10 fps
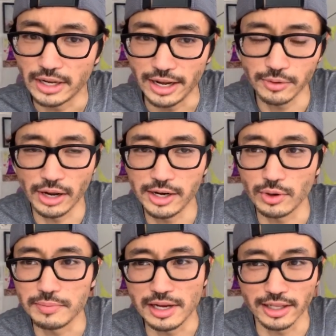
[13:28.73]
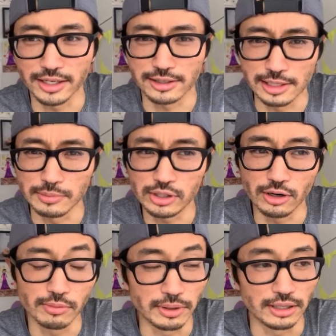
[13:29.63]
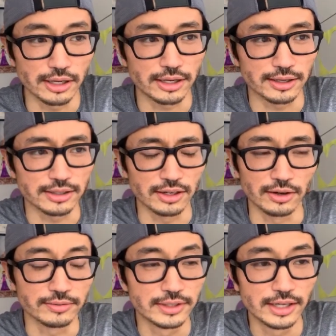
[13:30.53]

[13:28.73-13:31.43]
I didn't want to make like a clip show, but, like, you know,